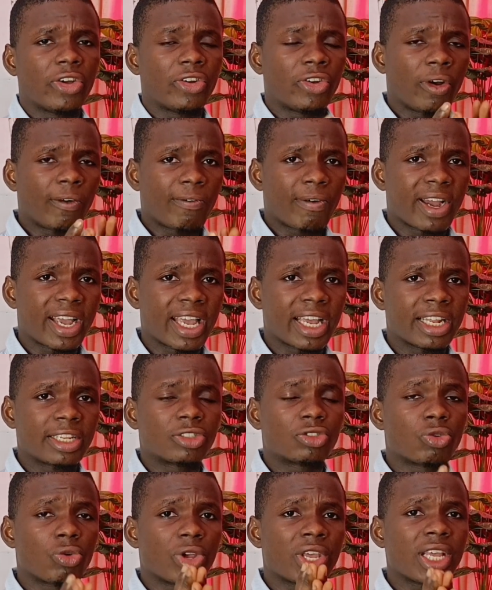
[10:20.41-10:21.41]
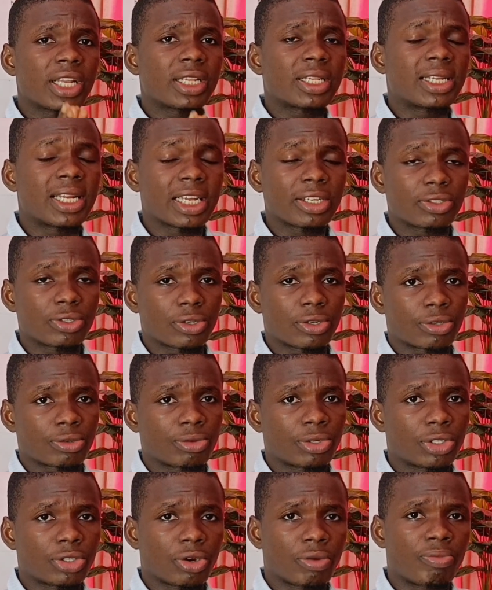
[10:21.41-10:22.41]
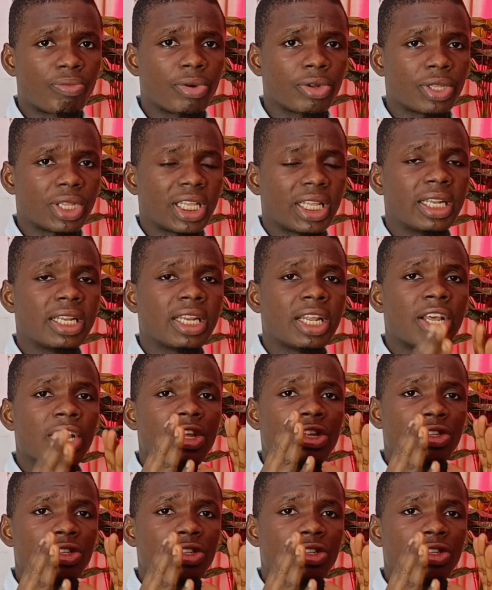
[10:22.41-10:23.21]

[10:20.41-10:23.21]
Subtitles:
don't forget to hit that subscription button,